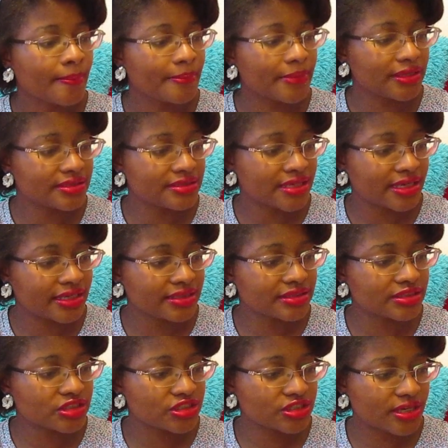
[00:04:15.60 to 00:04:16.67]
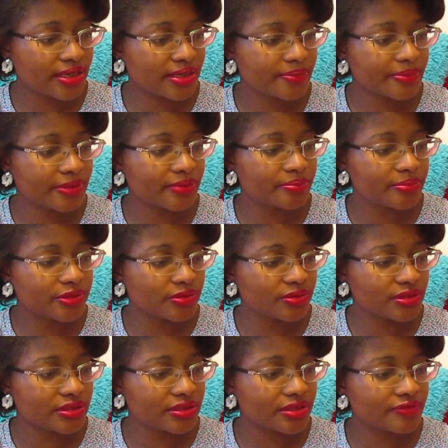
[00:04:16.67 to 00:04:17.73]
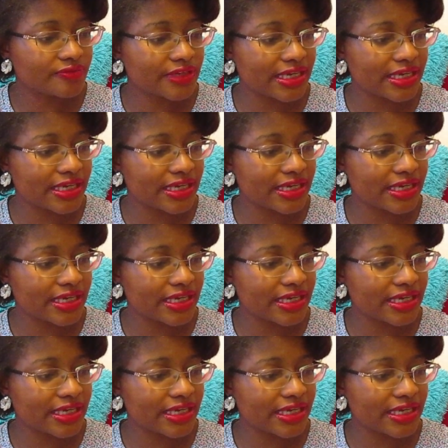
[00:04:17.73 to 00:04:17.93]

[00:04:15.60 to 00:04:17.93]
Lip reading: Maintain the shape and beauty of